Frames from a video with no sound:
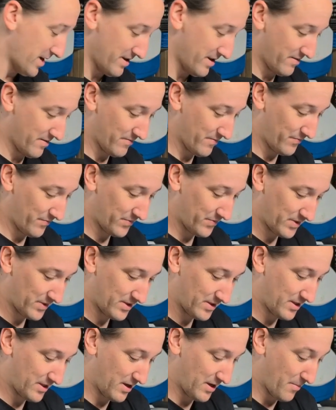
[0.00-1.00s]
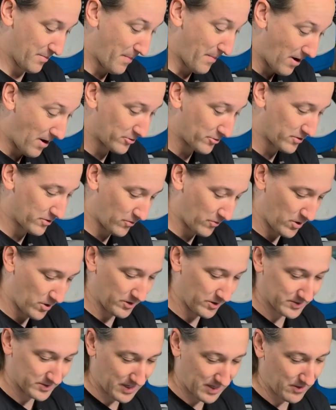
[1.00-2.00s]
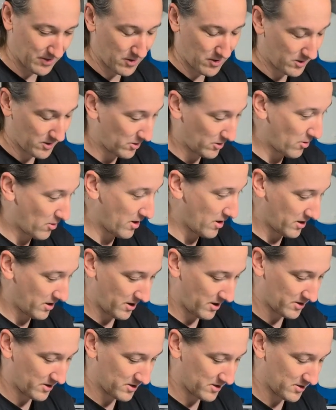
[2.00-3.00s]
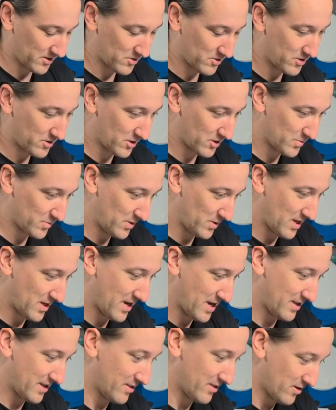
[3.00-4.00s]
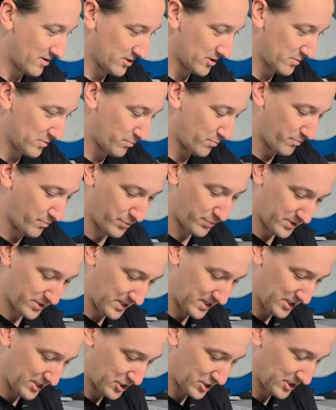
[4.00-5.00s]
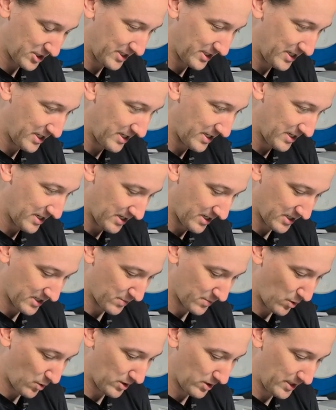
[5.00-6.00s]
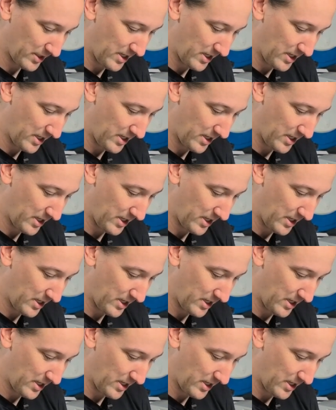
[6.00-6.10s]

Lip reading: But the amount of oil down there at the crankcase sensor tells me that there's potentially a